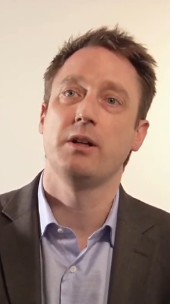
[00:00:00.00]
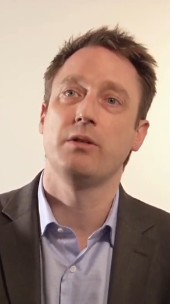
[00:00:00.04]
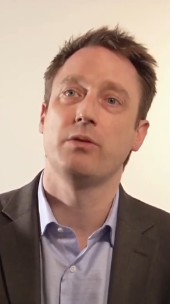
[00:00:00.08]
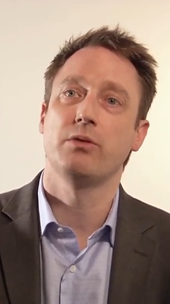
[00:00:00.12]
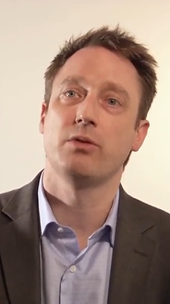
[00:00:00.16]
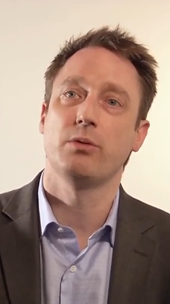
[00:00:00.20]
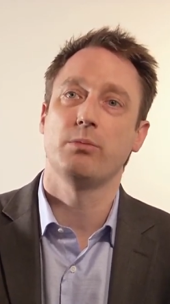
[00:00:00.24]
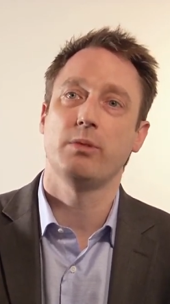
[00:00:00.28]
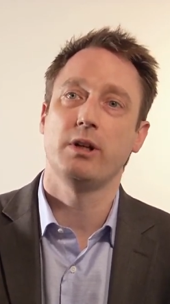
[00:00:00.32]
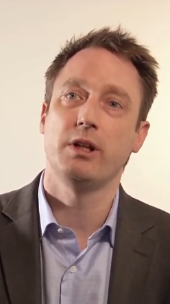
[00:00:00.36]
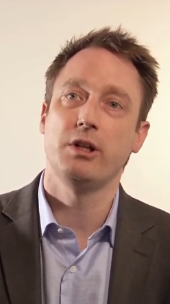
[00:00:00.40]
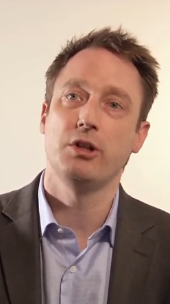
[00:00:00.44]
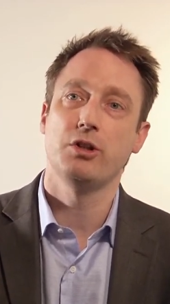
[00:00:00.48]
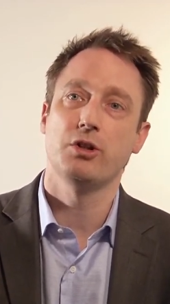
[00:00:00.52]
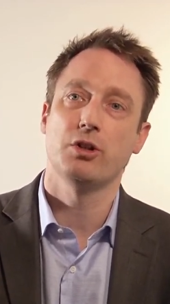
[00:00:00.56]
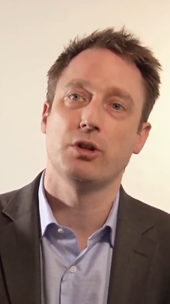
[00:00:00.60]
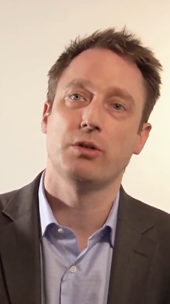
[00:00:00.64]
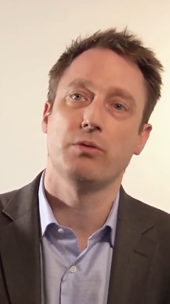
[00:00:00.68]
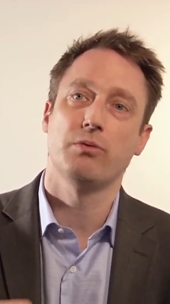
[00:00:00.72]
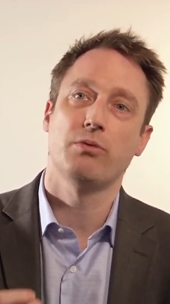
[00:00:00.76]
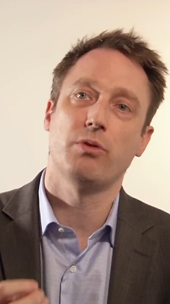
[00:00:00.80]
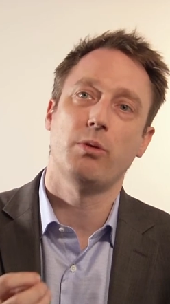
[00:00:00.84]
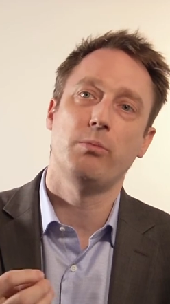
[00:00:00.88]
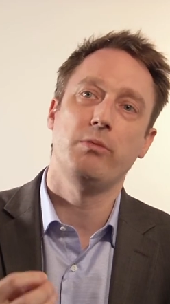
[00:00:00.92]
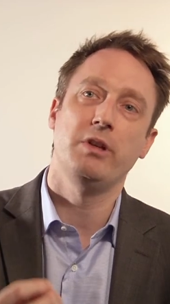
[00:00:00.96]

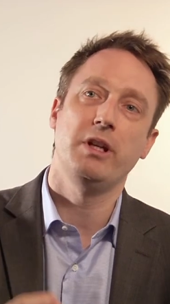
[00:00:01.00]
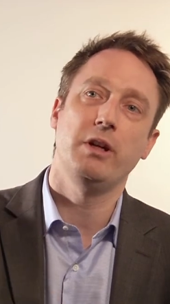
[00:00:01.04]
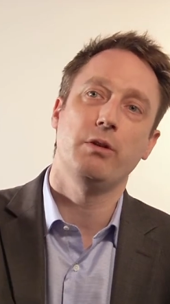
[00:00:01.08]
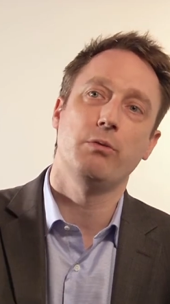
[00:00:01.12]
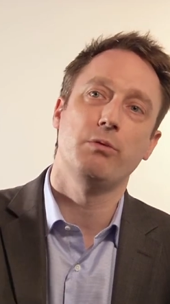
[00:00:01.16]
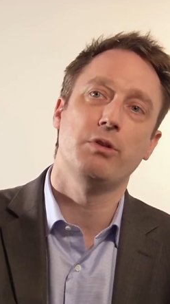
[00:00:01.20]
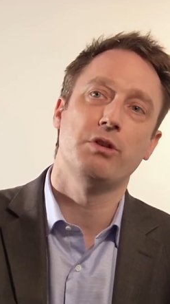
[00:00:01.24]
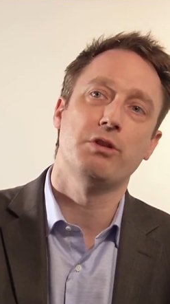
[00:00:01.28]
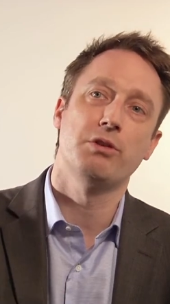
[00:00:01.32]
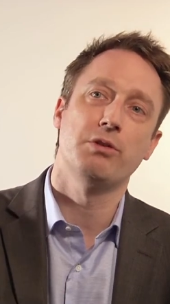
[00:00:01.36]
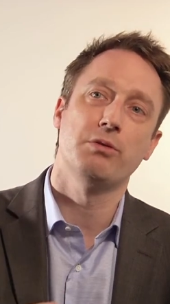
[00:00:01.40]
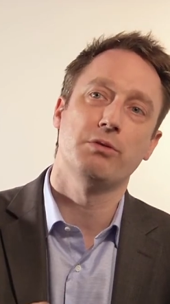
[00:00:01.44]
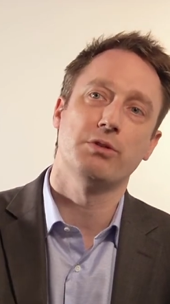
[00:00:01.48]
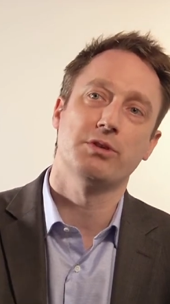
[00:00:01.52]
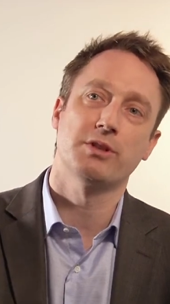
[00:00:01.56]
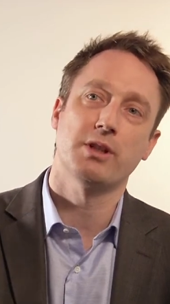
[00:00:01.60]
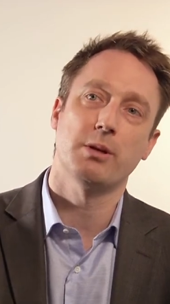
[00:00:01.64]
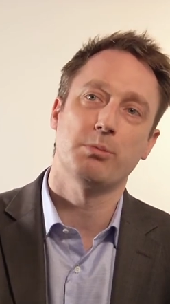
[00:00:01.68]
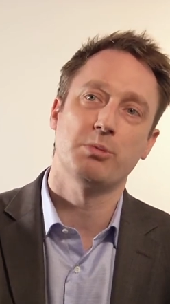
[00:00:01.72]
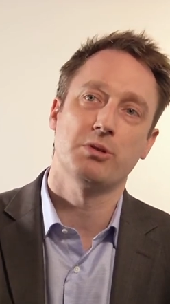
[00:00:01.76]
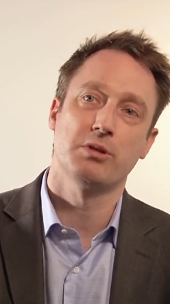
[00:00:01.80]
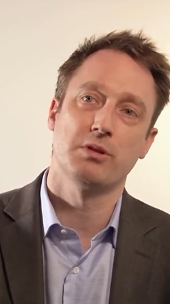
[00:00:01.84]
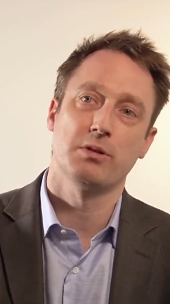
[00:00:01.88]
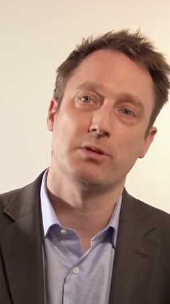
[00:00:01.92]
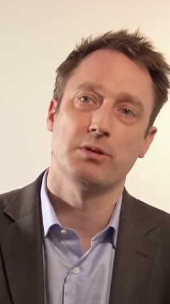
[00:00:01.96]
information from the original
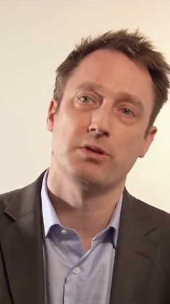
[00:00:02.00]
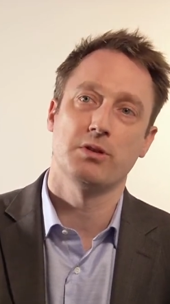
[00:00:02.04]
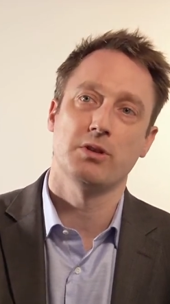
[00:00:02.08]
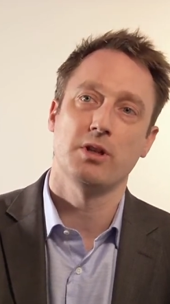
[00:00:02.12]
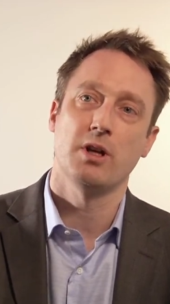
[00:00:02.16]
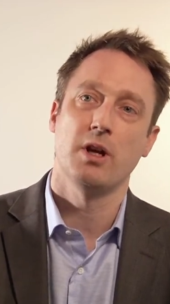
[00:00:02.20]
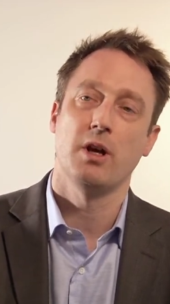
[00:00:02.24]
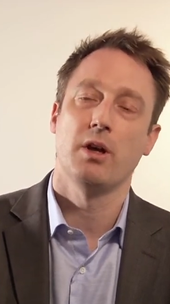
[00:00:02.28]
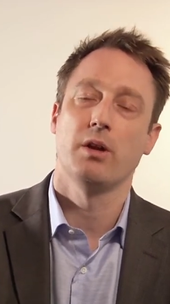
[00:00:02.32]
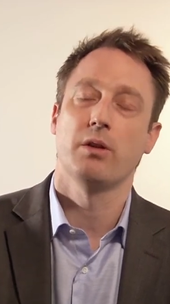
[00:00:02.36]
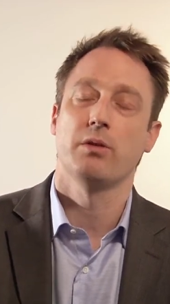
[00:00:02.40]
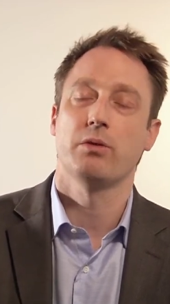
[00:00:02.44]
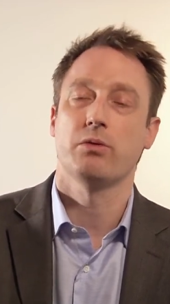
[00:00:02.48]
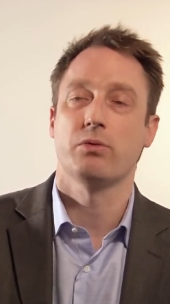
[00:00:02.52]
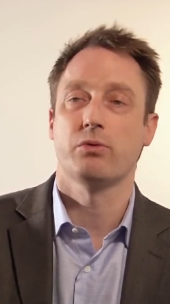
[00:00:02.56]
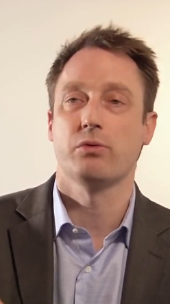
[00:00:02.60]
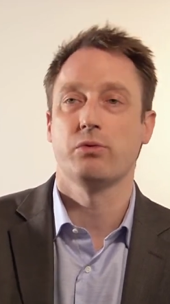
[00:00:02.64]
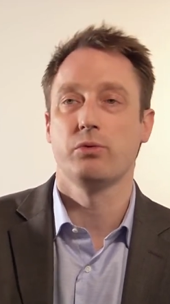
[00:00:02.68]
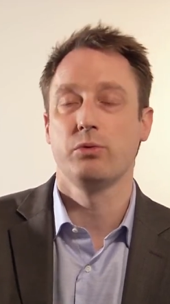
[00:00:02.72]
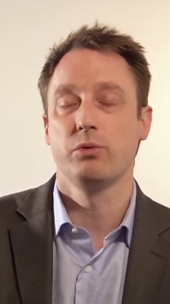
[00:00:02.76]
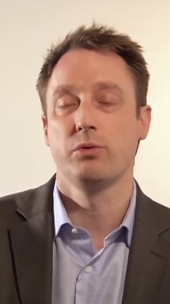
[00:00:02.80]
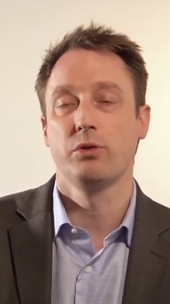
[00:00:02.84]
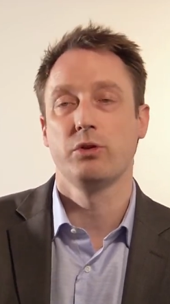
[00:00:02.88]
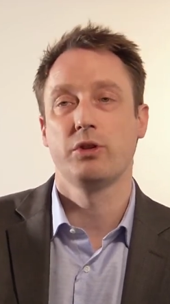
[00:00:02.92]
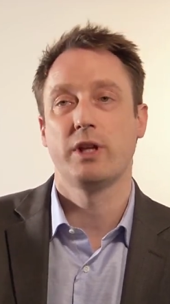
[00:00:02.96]
substance
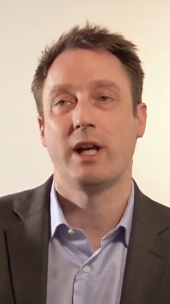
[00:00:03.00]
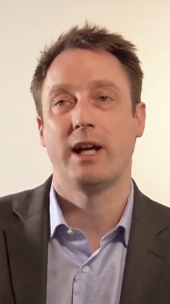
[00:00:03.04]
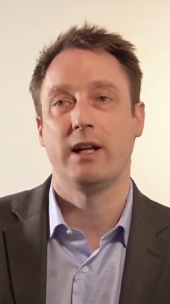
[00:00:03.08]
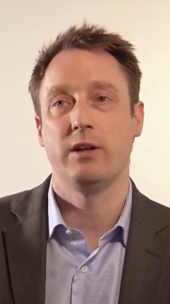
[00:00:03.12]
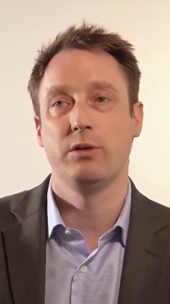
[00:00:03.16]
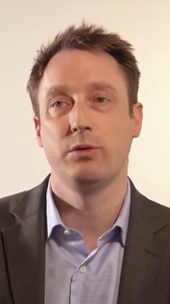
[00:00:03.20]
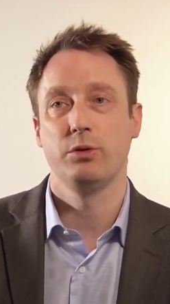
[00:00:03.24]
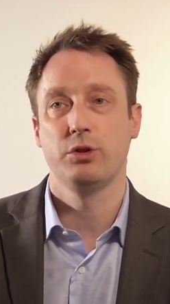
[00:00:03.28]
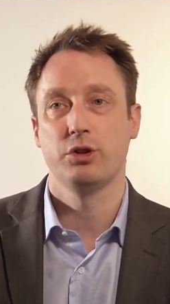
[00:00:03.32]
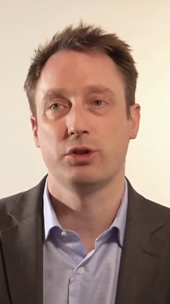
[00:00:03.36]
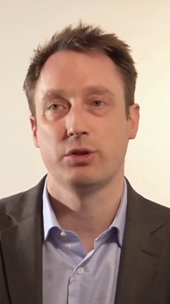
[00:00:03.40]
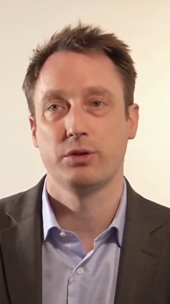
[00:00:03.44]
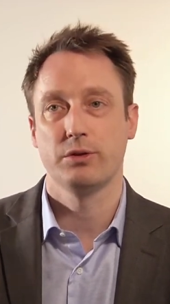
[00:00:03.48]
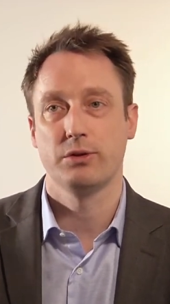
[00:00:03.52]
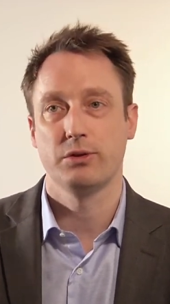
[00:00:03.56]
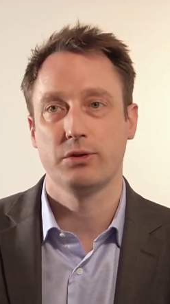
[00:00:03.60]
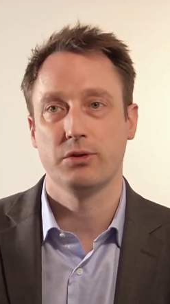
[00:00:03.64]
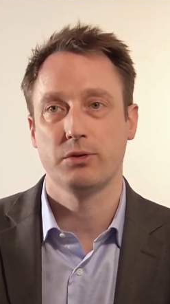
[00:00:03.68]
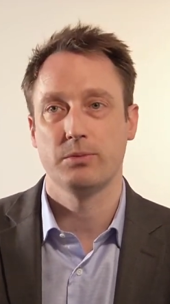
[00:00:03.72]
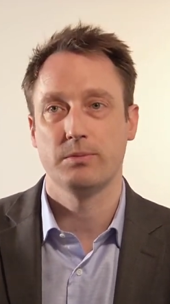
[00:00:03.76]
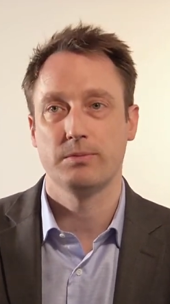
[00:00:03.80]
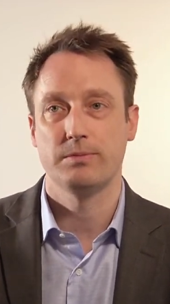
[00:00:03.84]
through the dilutions.